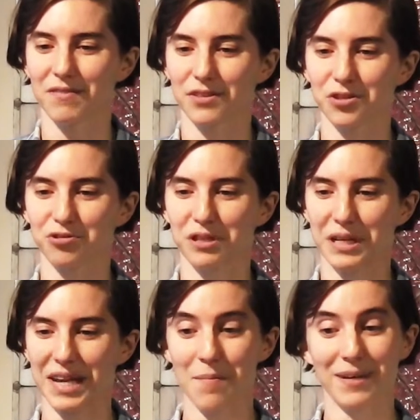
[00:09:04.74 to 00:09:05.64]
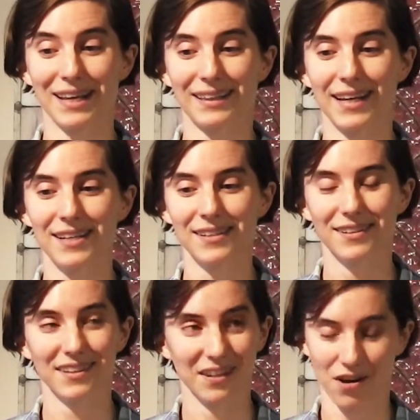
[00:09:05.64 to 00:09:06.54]
that this tree can emanate light,
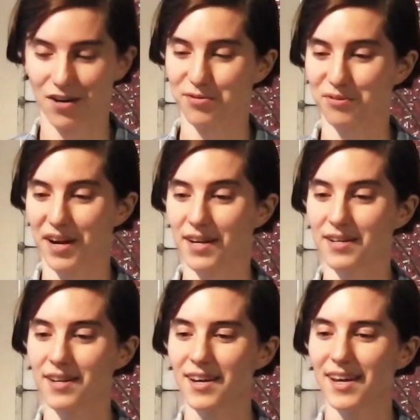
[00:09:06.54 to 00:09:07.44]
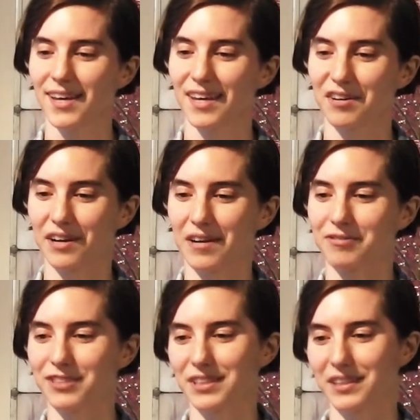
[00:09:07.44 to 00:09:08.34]
can cause rain, can grant
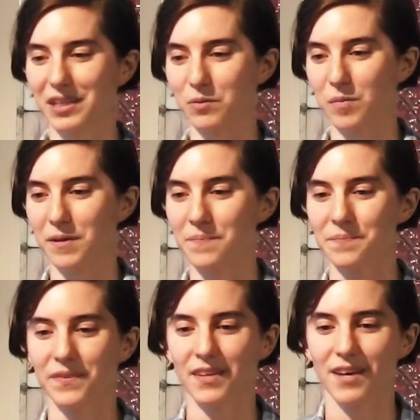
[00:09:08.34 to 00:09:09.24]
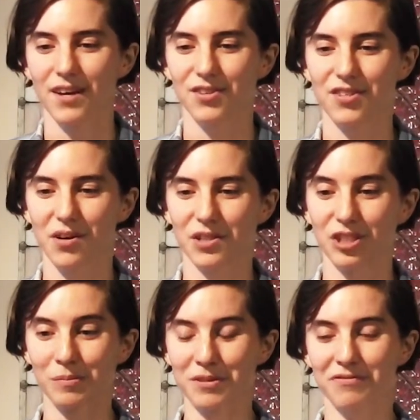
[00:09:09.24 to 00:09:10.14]
fertility to women. So in
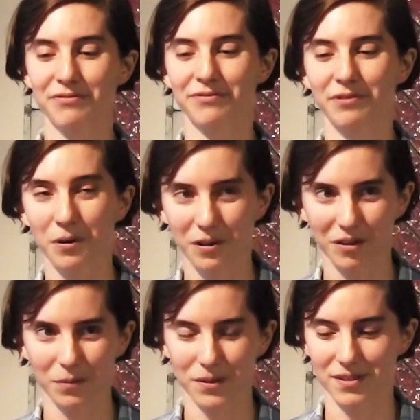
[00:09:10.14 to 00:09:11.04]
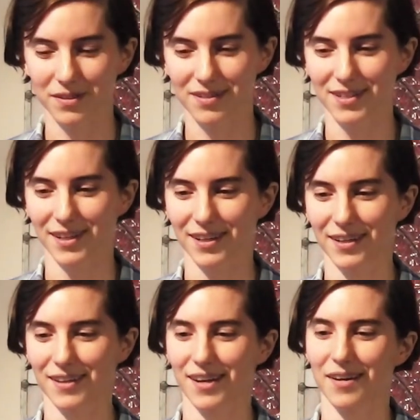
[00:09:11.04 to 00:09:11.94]
terms of folklore, we're still
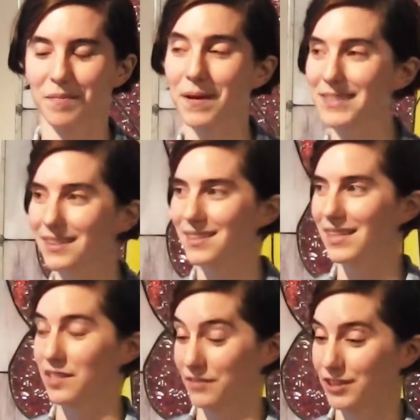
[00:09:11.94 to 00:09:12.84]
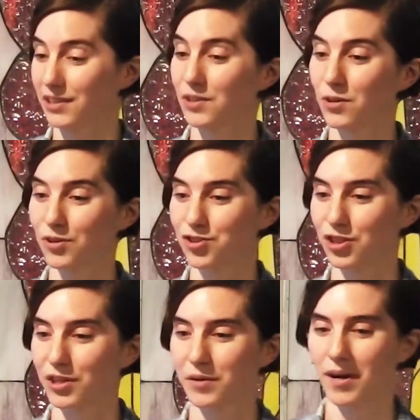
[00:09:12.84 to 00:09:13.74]
seeing uh, the basic needs of early
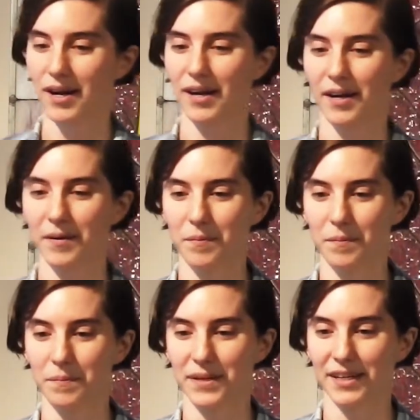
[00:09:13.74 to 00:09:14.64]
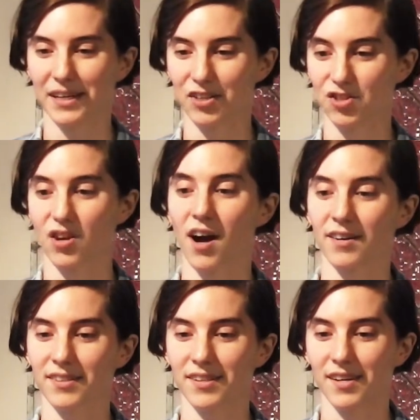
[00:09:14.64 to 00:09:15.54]
culture uh, being
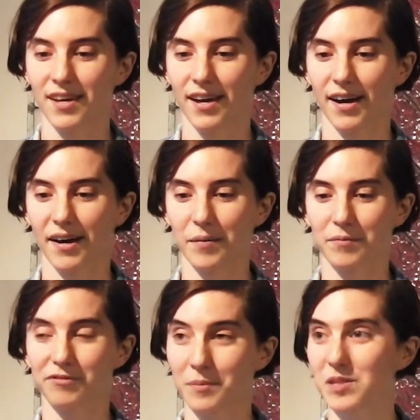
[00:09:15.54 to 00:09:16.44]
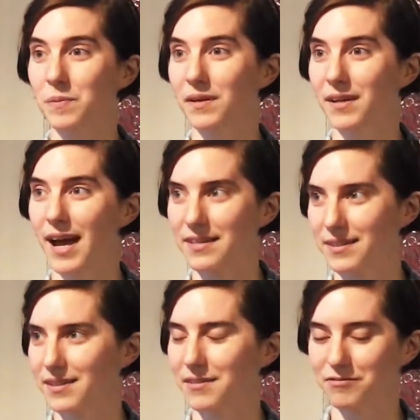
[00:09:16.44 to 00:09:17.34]
sought um, from, a, as
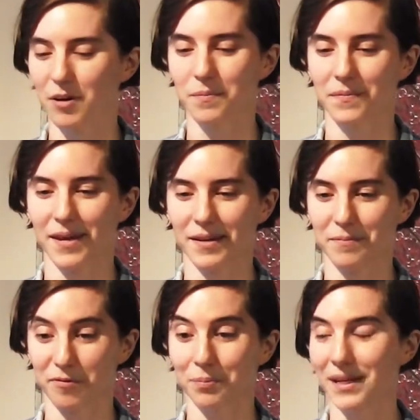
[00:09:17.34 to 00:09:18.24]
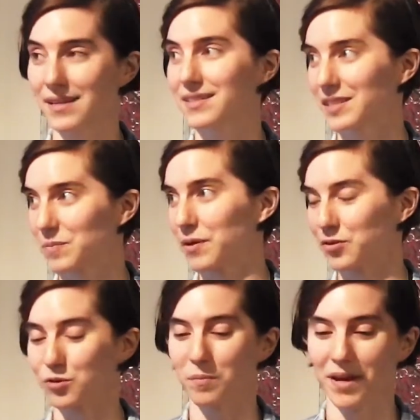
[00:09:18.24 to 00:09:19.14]
a, from, a, from plants in a
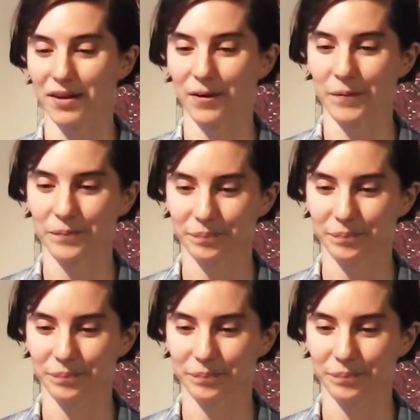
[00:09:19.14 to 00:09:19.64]
spiritual manner.